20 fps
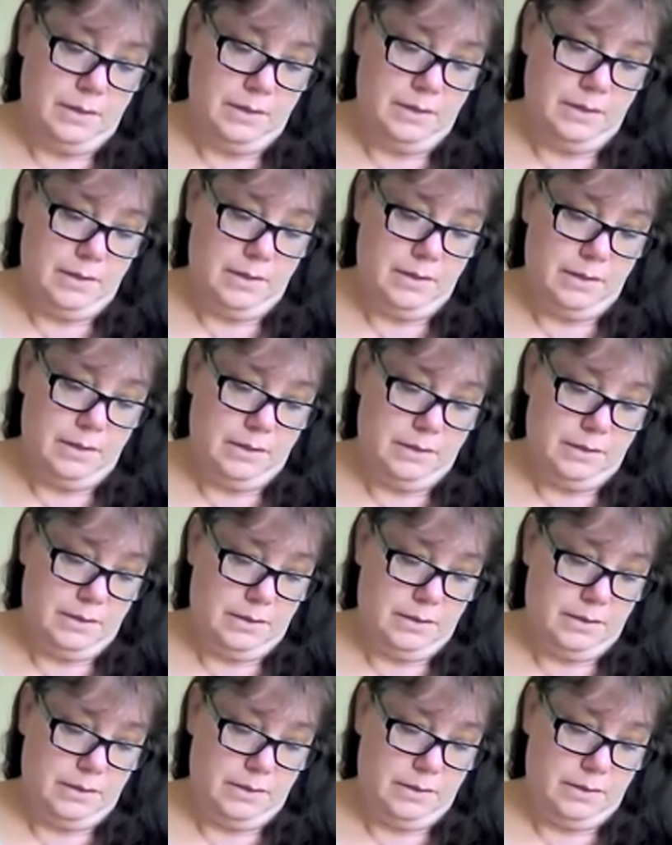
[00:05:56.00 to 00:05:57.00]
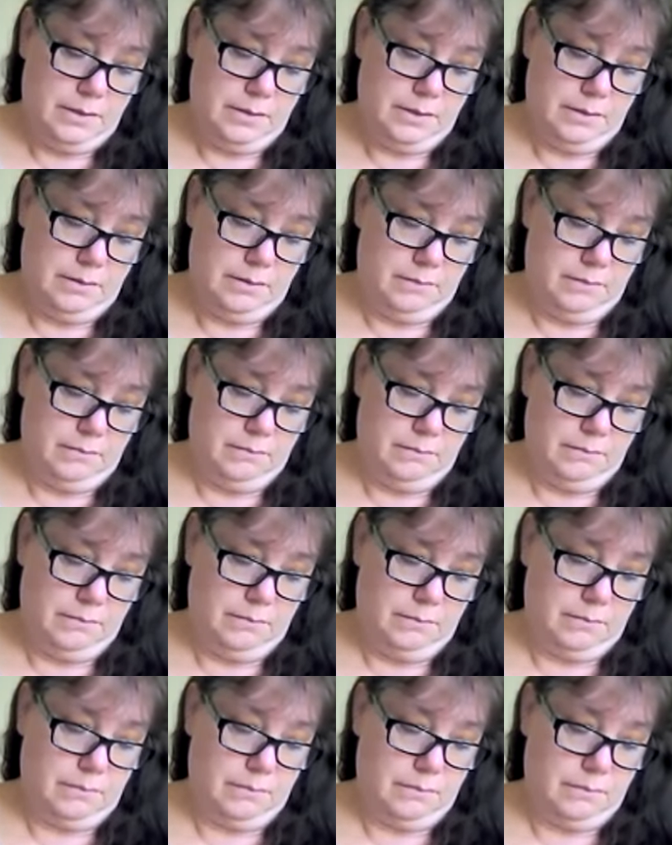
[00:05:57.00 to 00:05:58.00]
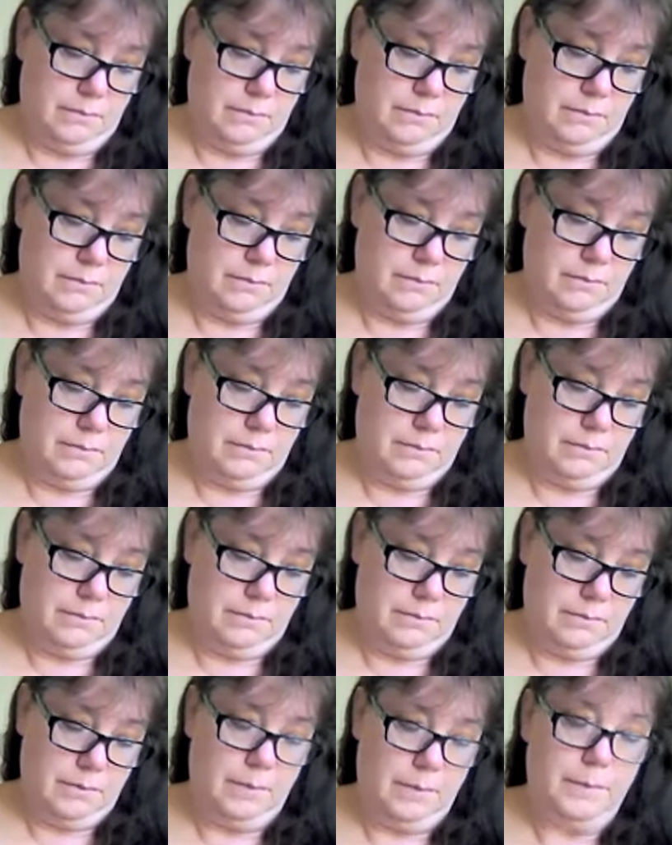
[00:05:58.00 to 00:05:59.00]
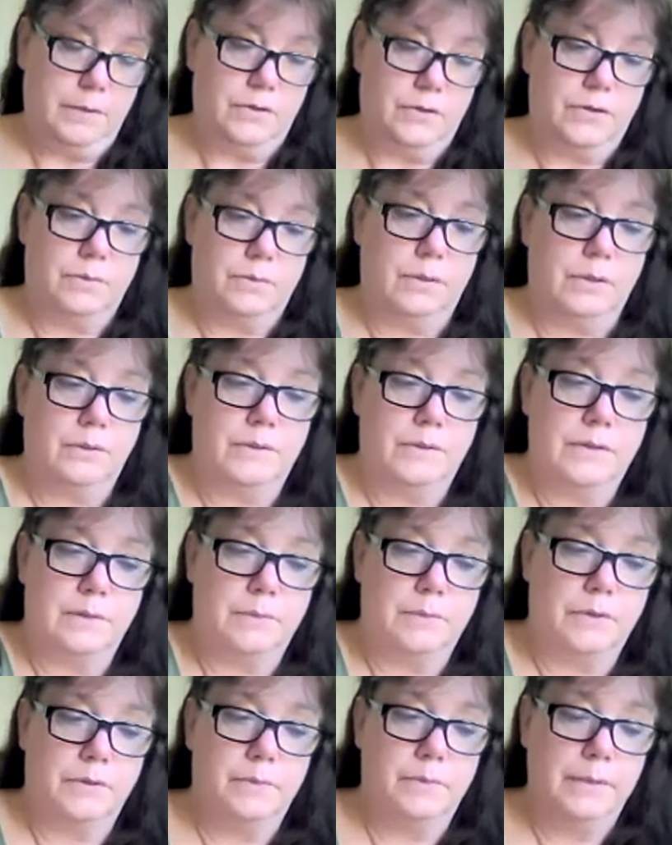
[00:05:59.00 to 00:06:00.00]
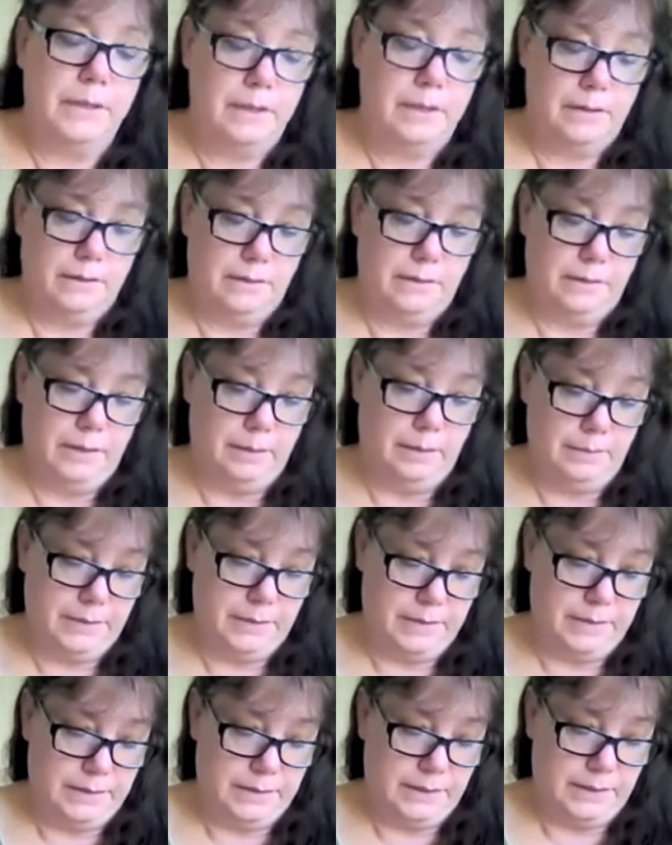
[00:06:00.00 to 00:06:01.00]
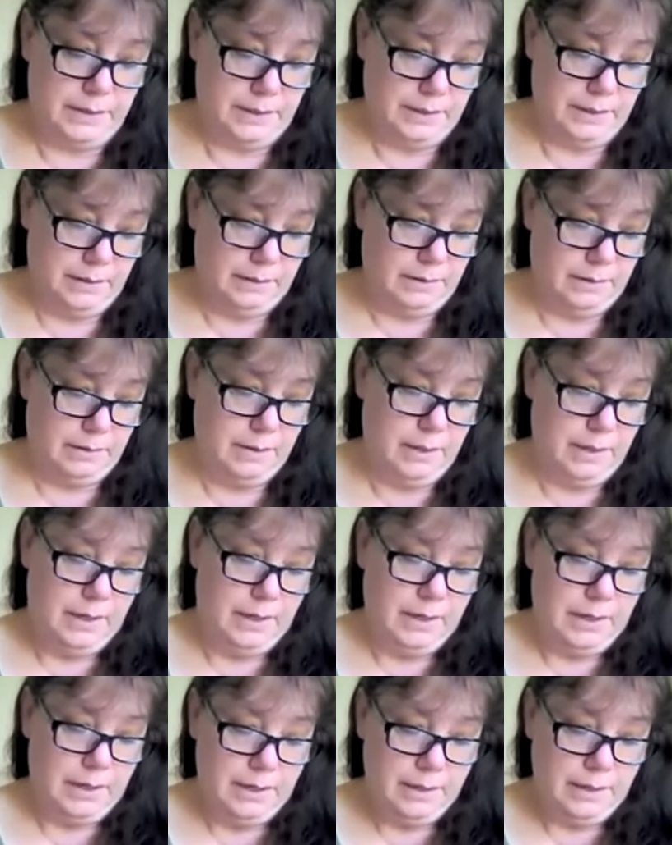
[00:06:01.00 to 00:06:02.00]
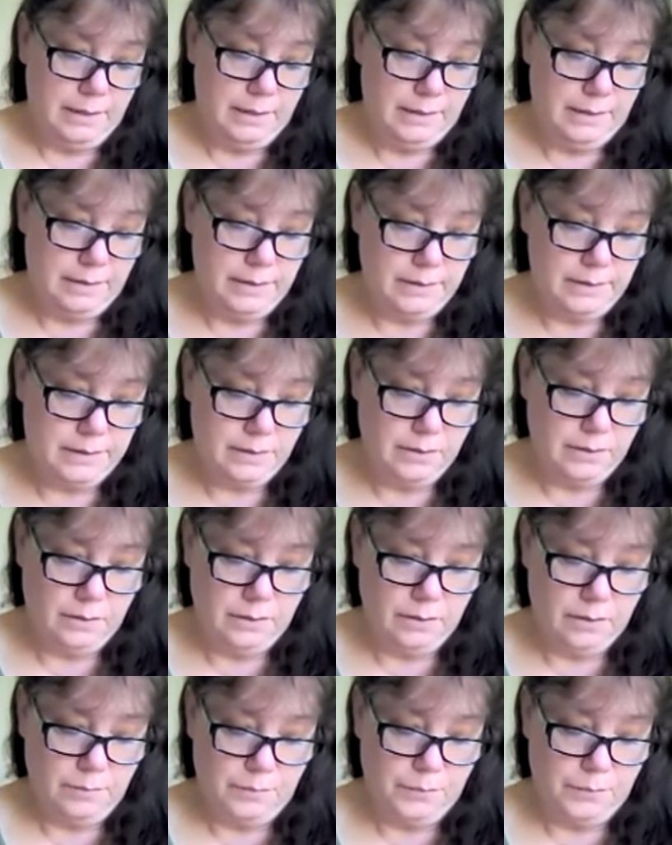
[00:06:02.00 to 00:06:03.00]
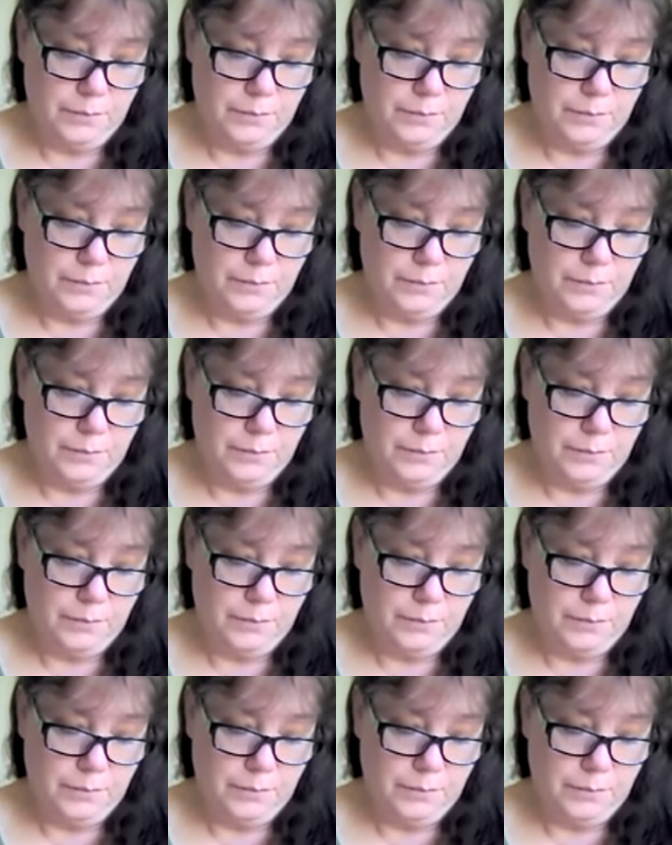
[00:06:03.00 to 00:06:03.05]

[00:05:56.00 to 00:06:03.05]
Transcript: I'm not sure what those symbols mean. Let me see here. This card